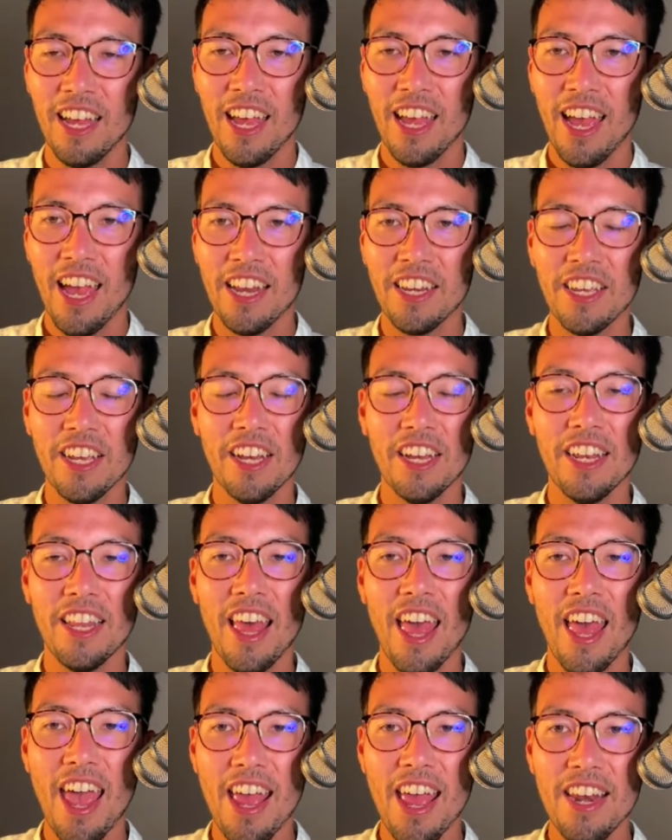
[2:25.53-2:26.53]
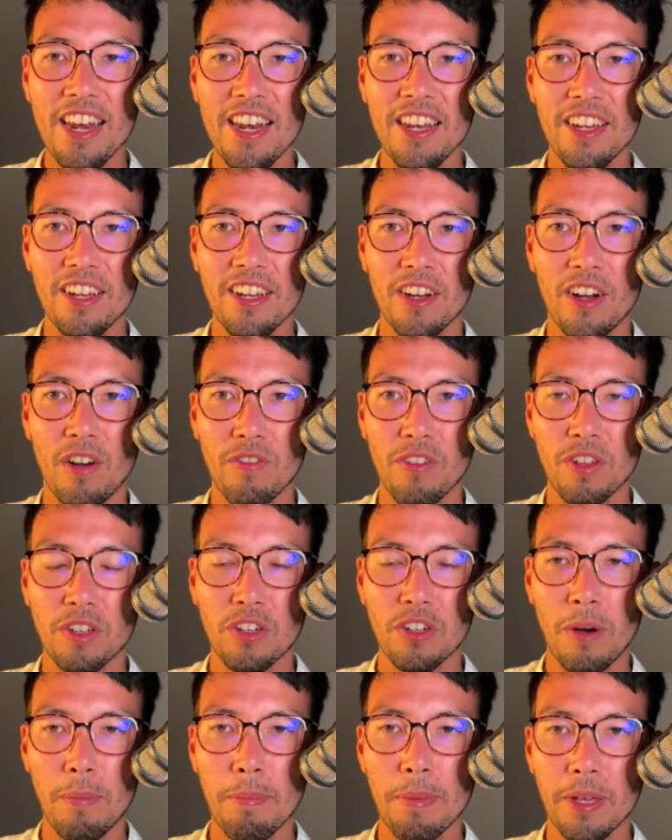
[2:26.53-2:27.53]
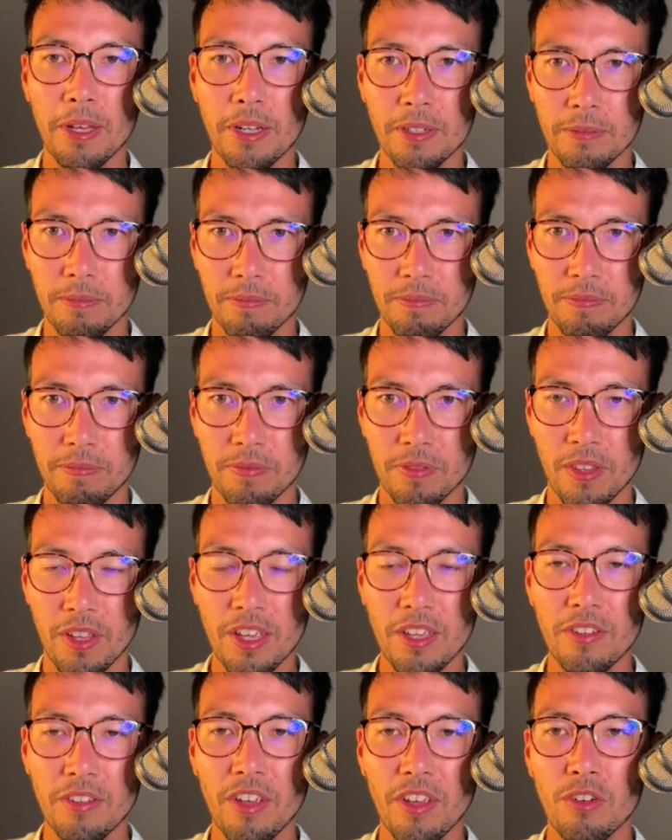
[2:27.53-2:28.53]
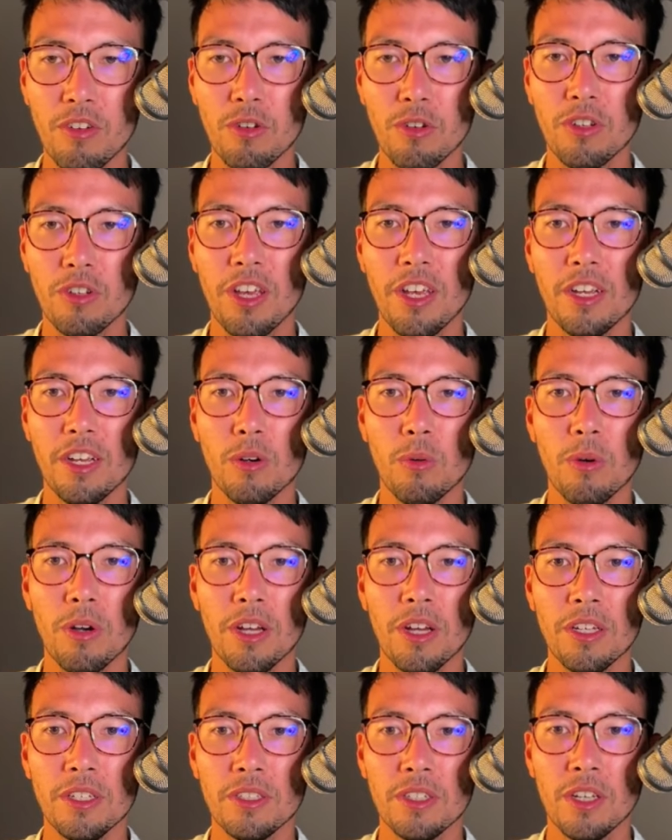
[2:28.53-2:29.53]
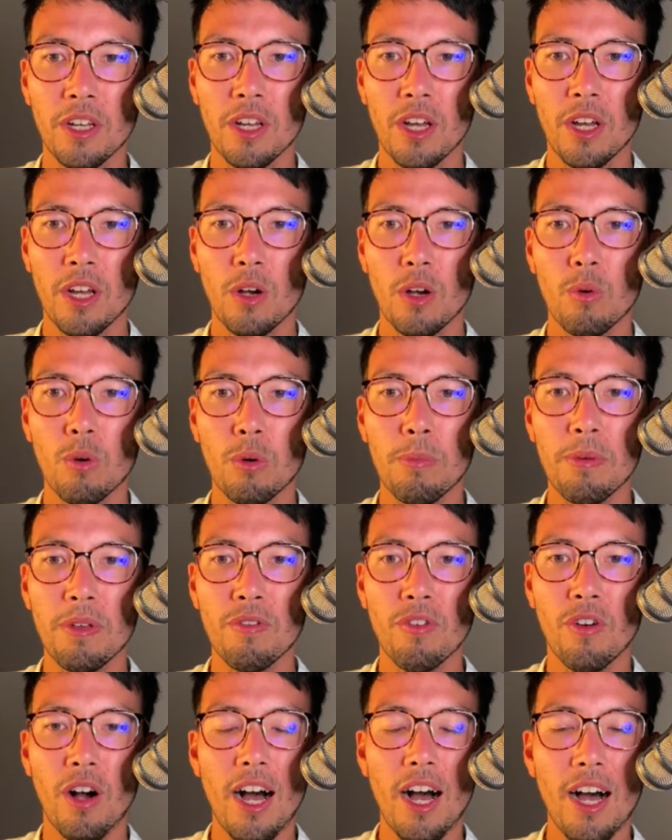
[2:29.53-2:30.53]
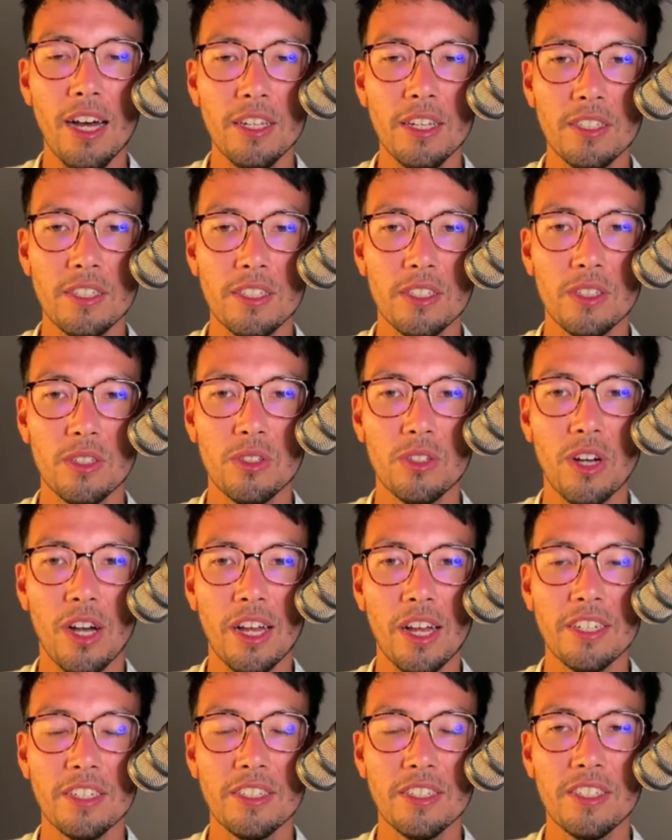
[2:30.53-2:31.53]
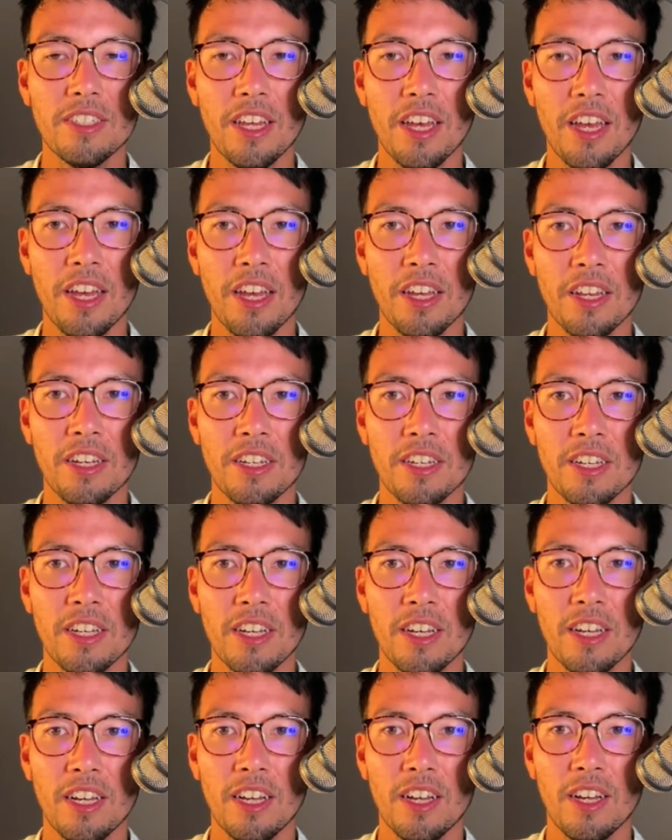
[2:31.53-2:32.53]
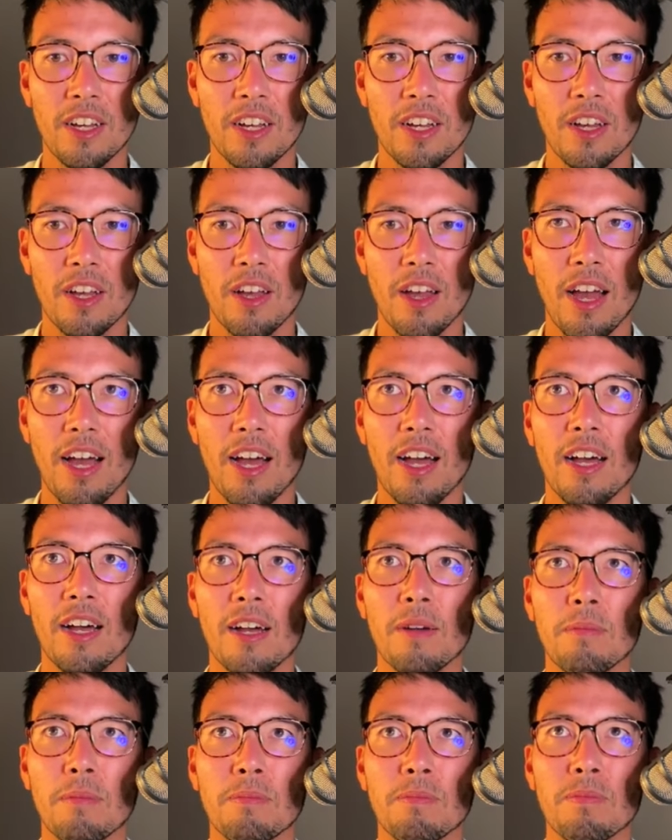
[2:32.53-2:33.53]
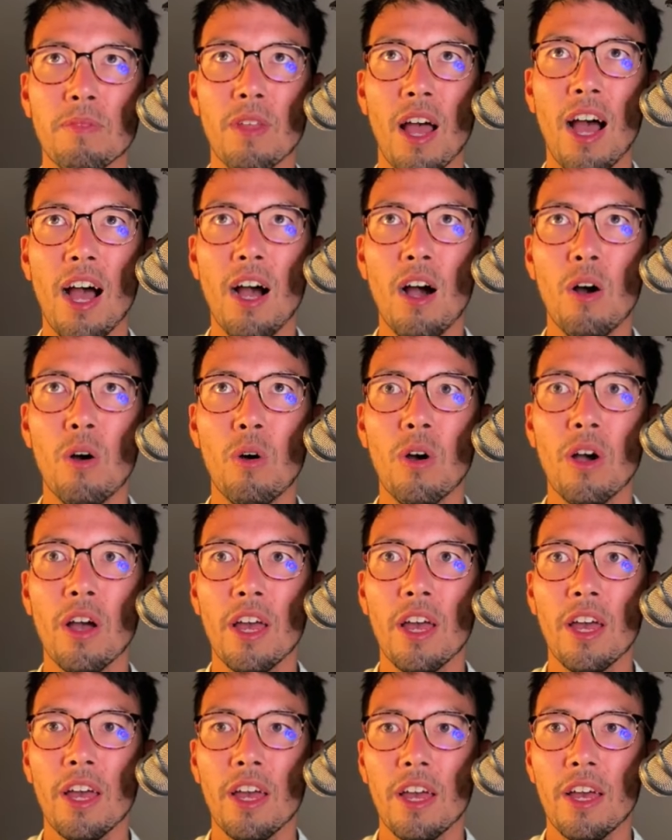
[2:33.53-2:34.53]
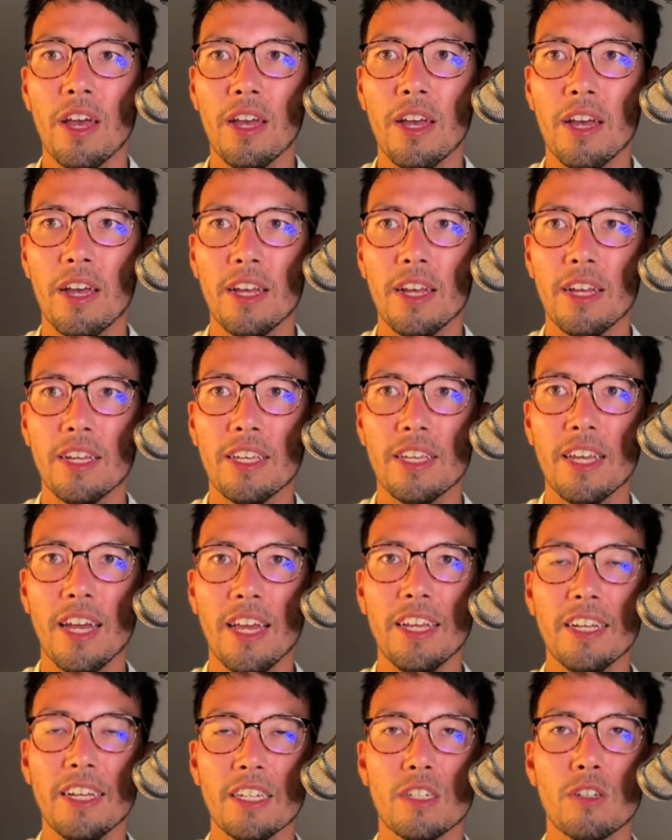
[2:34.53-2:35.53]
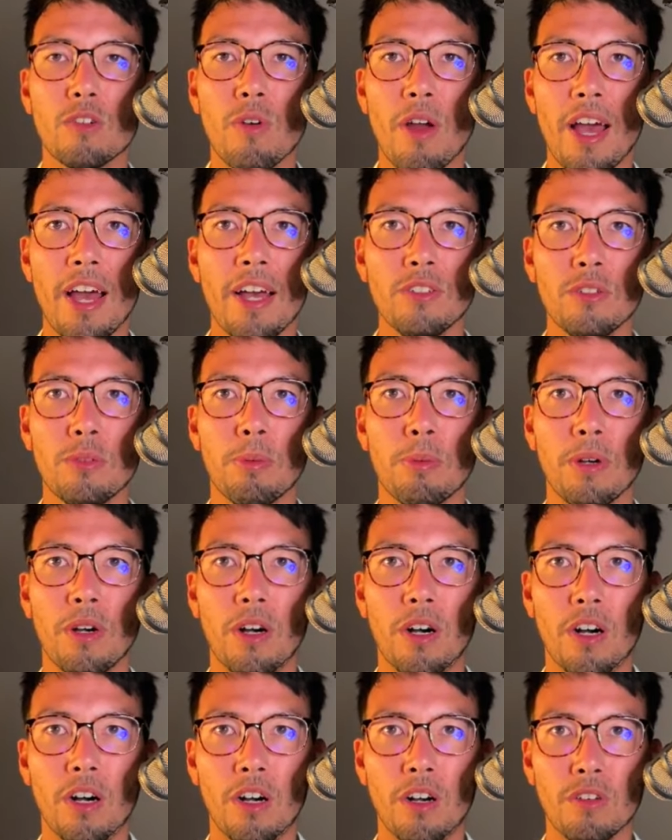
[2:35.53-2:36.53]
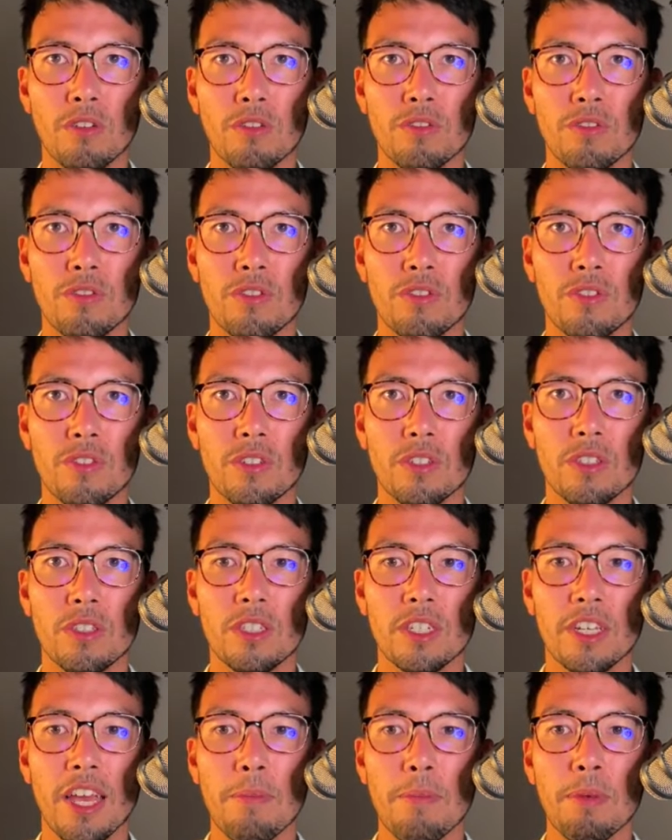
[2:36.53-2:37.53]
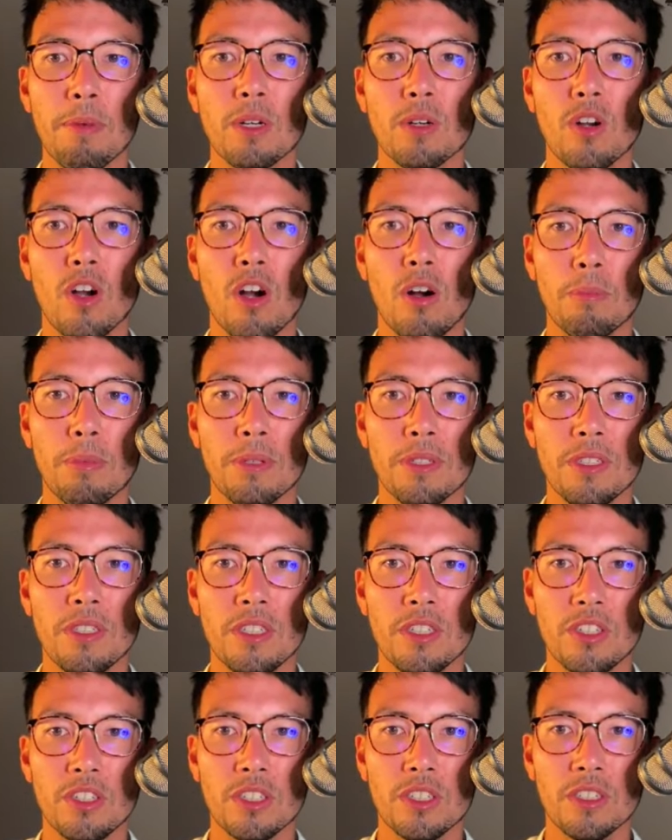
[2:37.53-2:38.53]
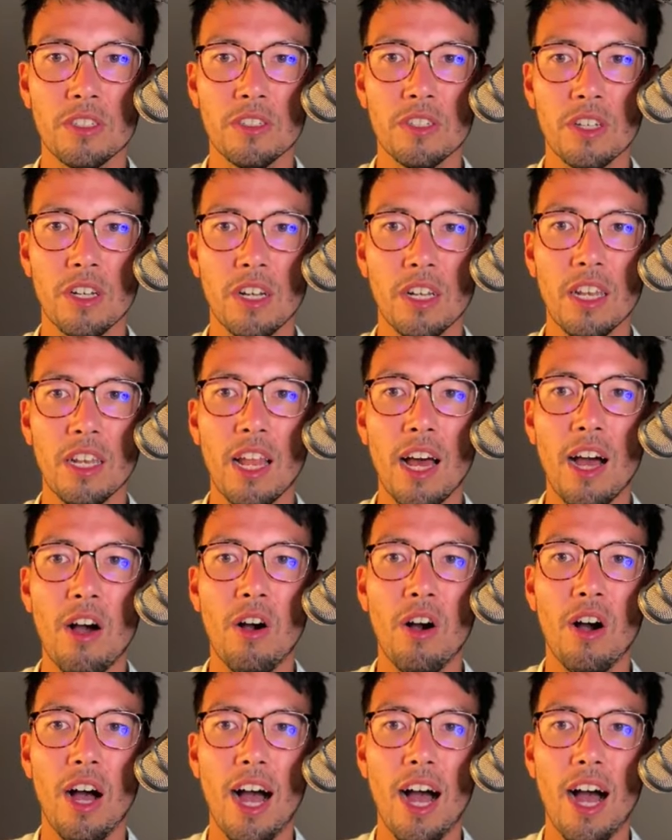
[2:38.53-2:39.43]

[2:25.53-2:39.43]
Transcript: And yeah, at the end of the topic, the essential takeaways will be for us to understand how getting a grasp of the chemical compositions allow